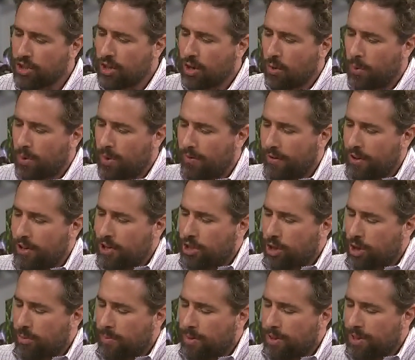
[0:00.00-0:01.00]
So when you have a
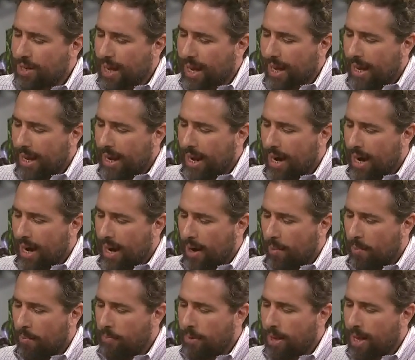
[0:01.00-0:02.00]
disturbed site,
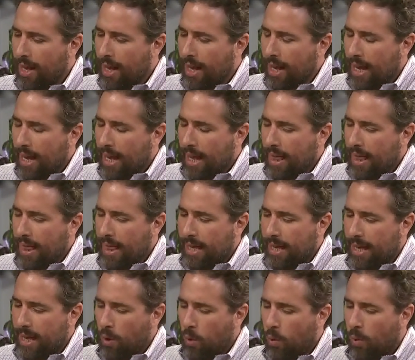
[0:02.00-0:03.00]
um,
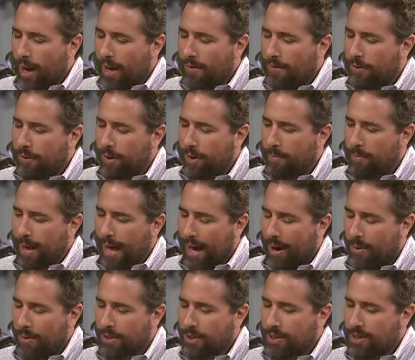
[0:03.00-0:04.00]
the white-footed
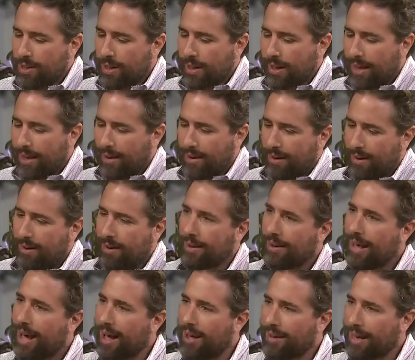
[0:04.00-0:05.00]
mouse can
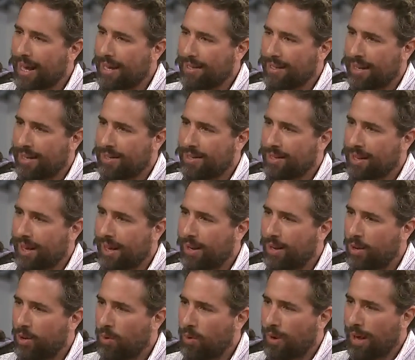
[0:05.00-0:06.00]
colonize that
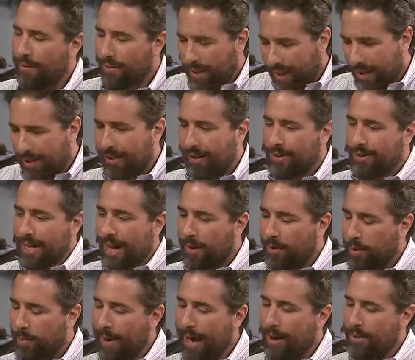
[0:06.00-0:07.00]
site. Everything clears
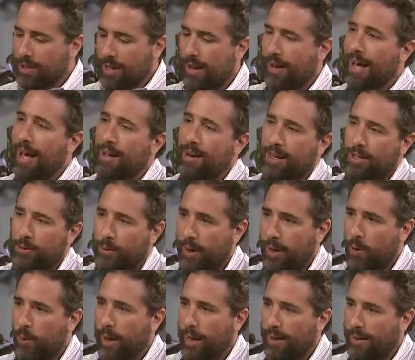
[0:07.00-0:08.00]
out. The mouse can colonize really
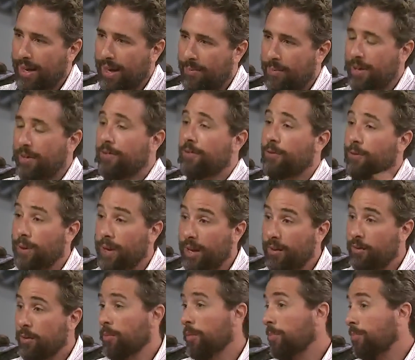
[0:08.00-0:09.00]
quickly and be free
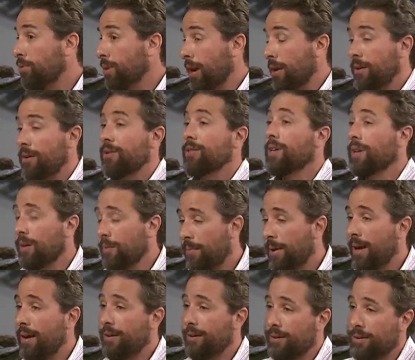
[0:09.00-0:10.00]
from predators and
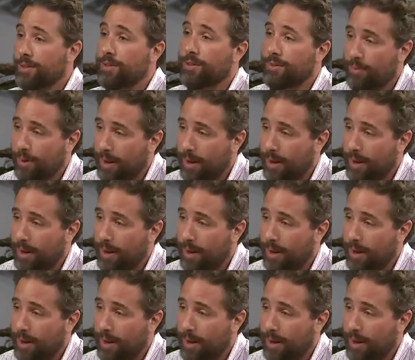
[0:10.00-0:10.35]
competitors.